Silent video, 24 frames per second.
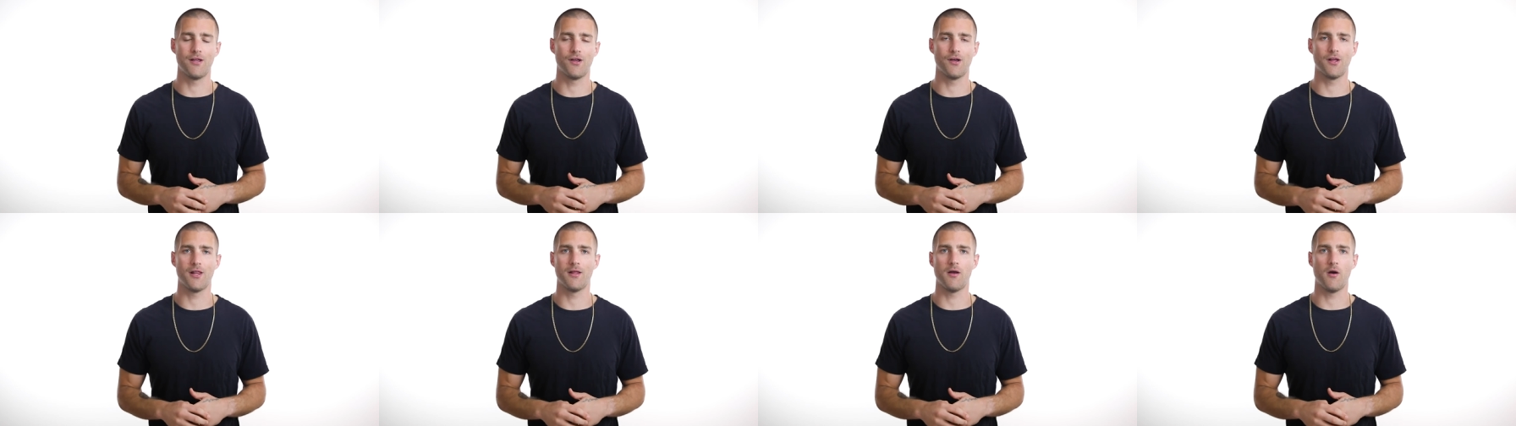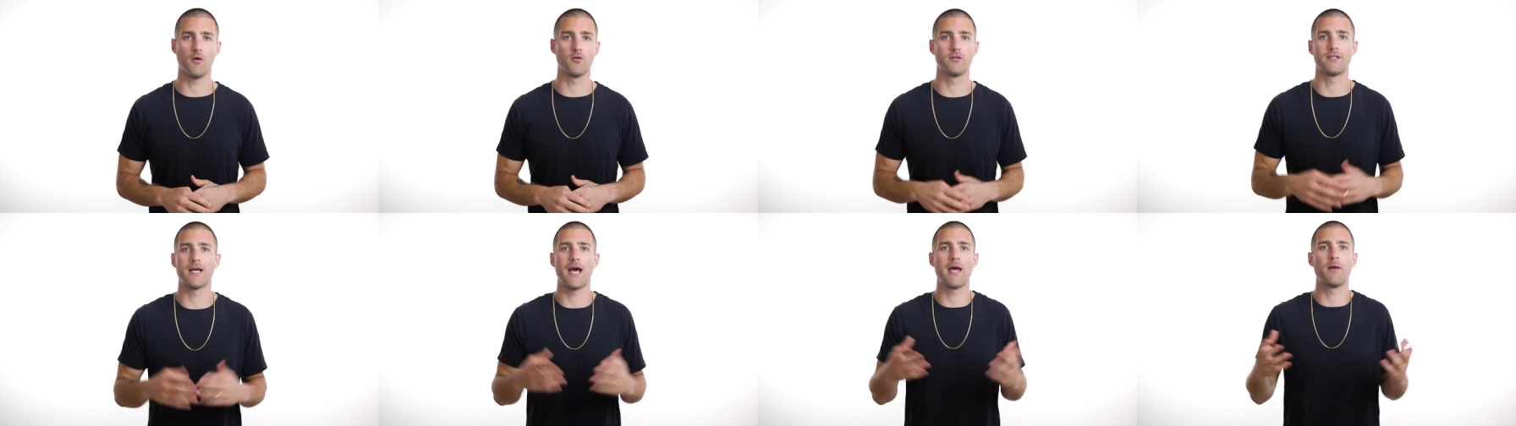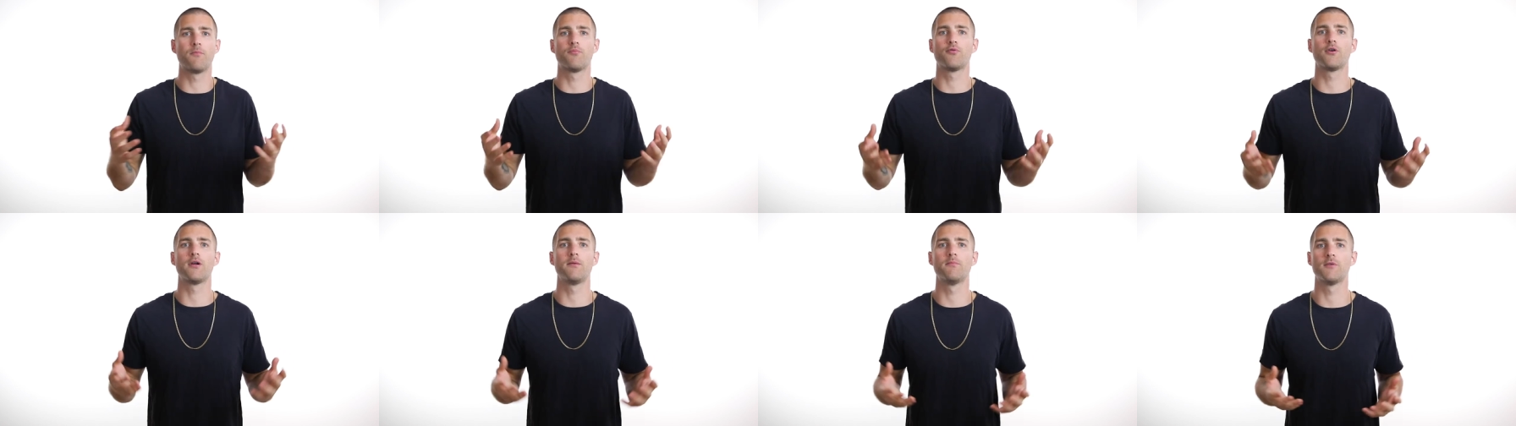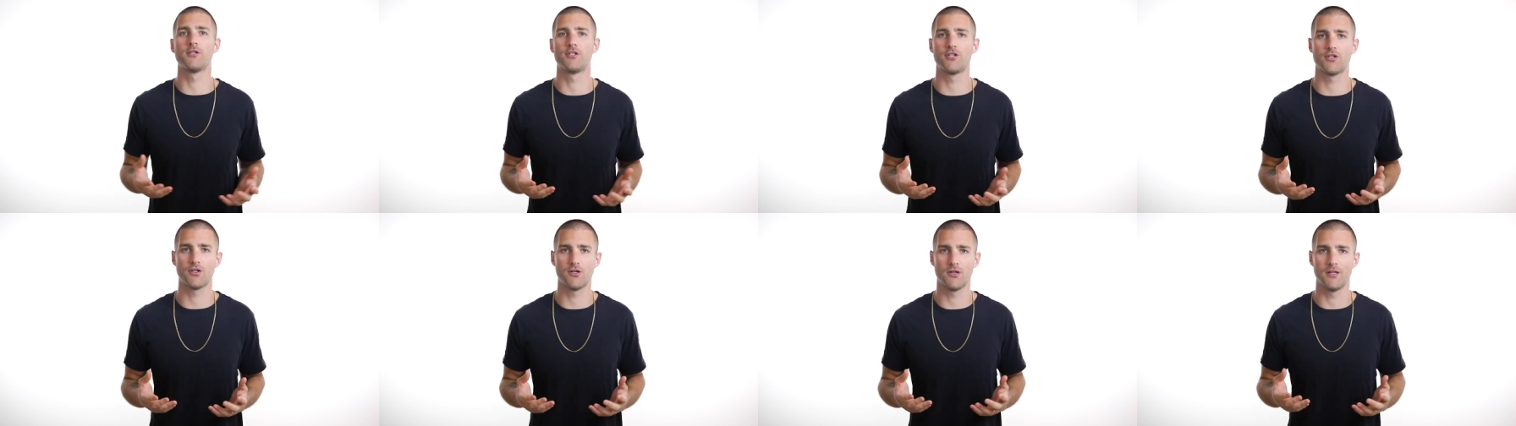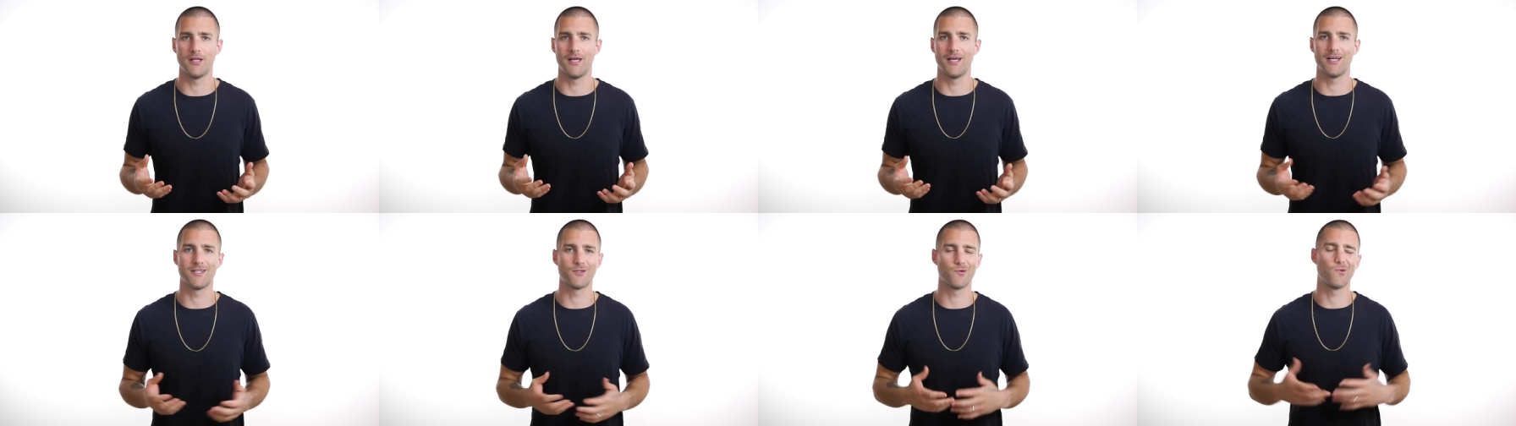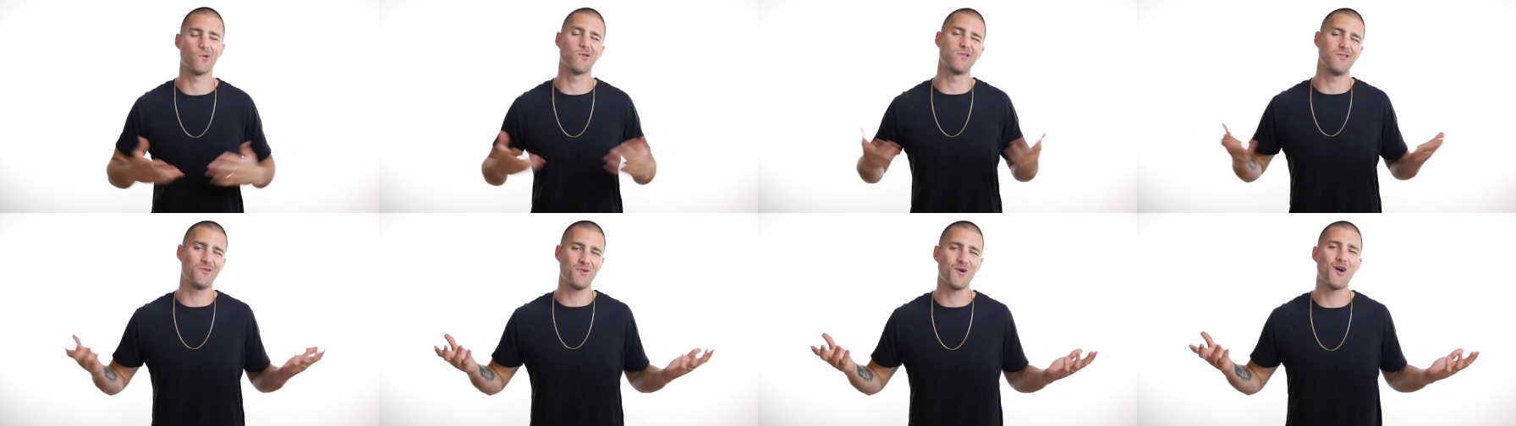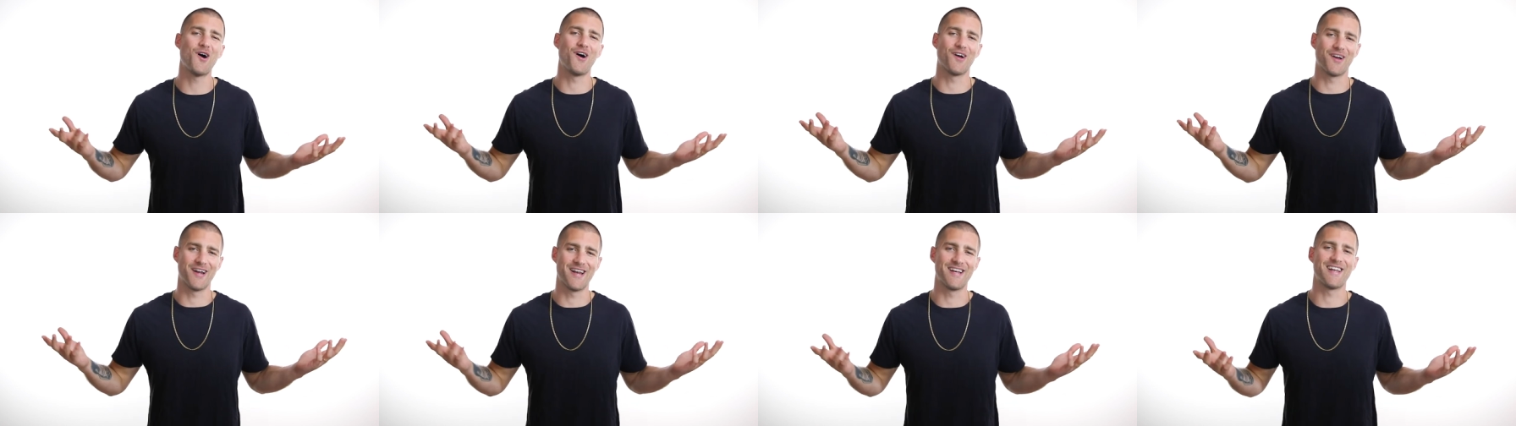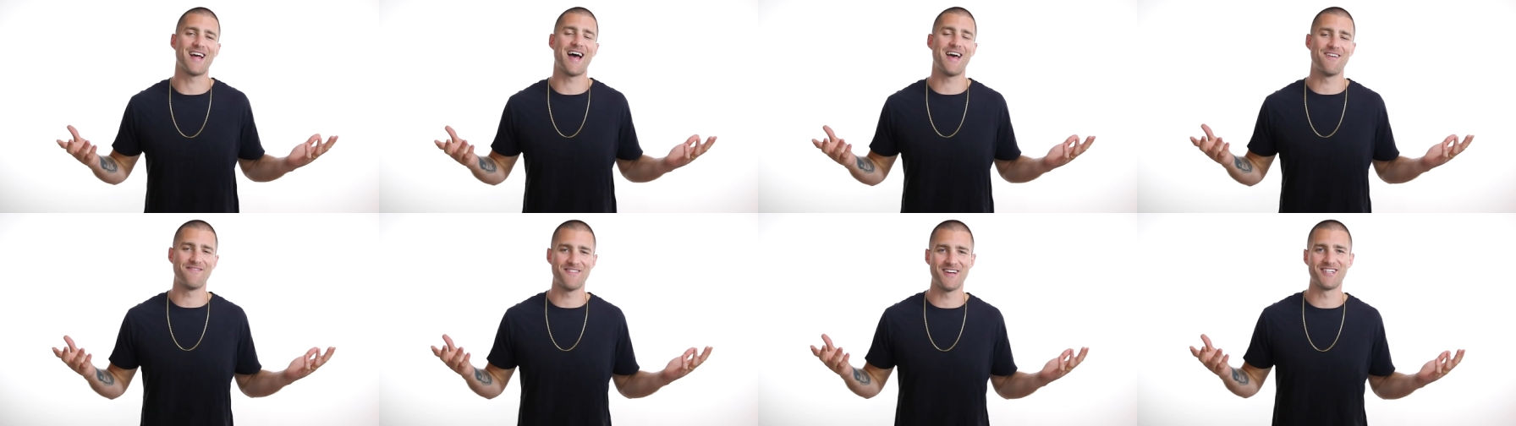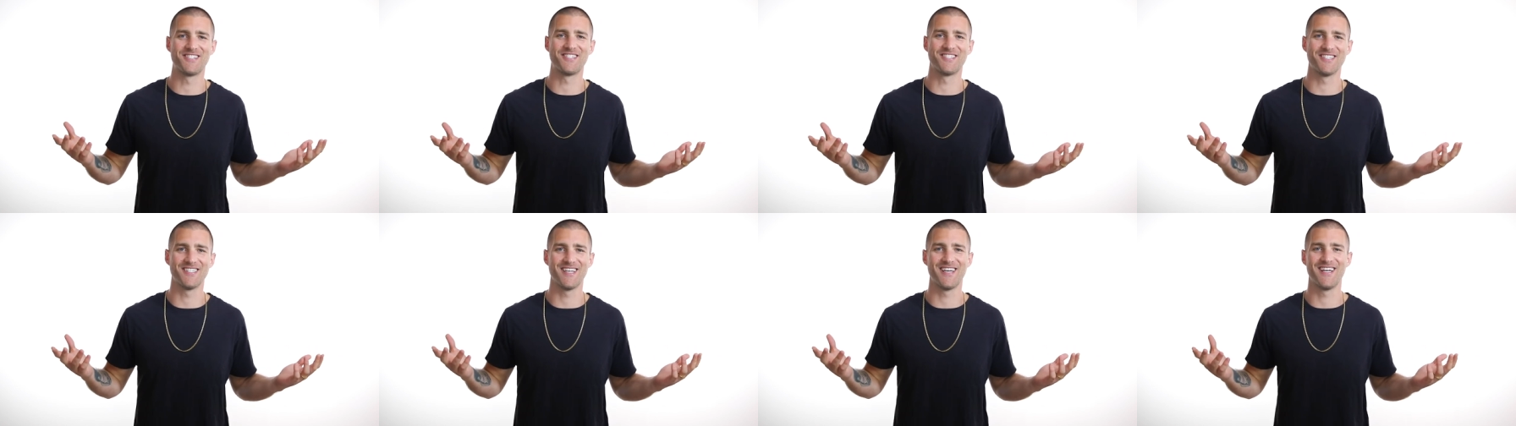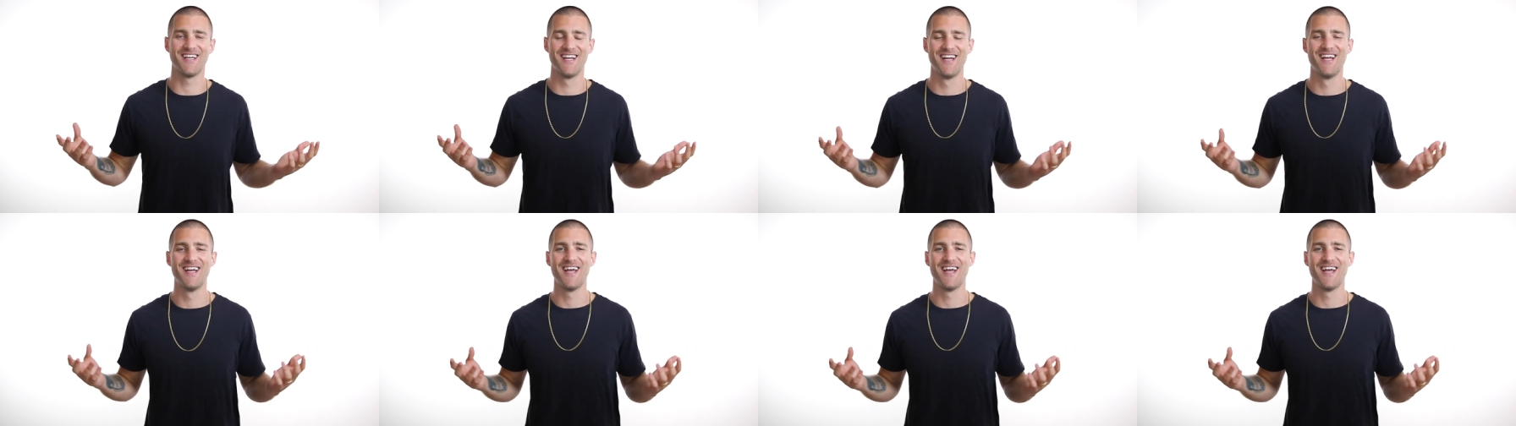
or dying prematurely, because we're all gonna die eventually.